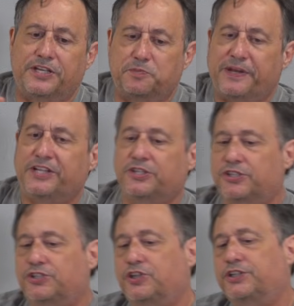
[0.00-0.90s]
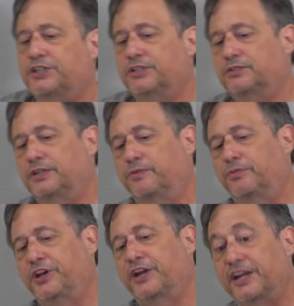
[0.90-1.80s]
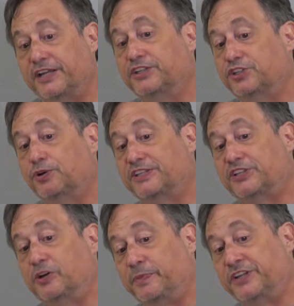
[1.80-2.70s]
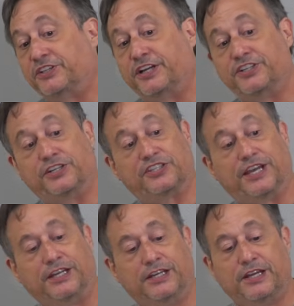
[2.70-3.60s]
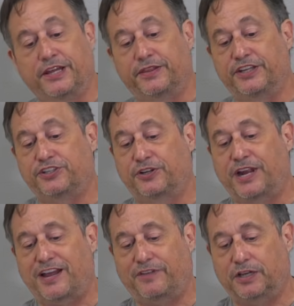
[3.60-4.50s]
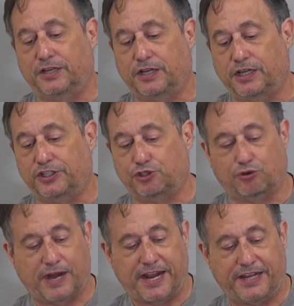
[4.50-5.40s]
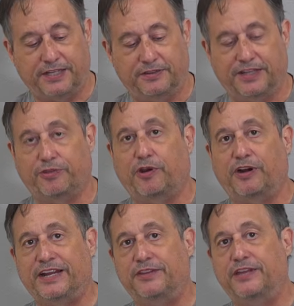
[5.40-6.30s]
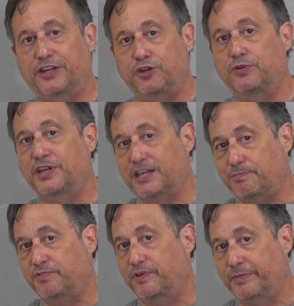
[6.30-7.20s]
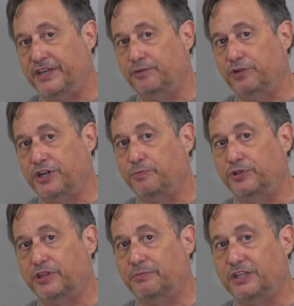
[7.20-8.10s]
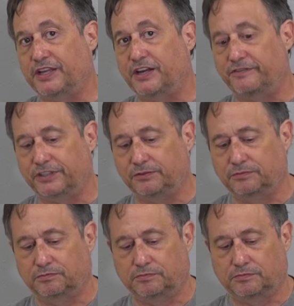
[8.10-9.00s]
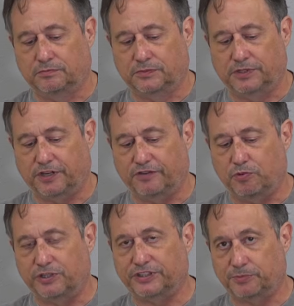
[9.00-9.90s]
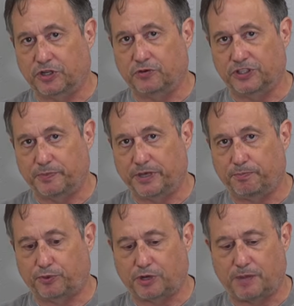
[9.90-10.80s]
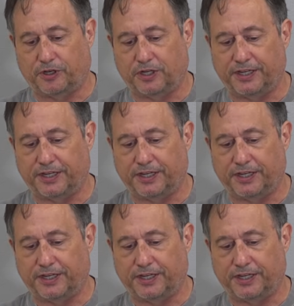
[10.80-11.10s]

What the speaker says: pizzas should, when you're getting a Detroit style pizza, I should say, they should have a tray that they're in that you keep them in when you put them in the oven if you want them to crisp up properly.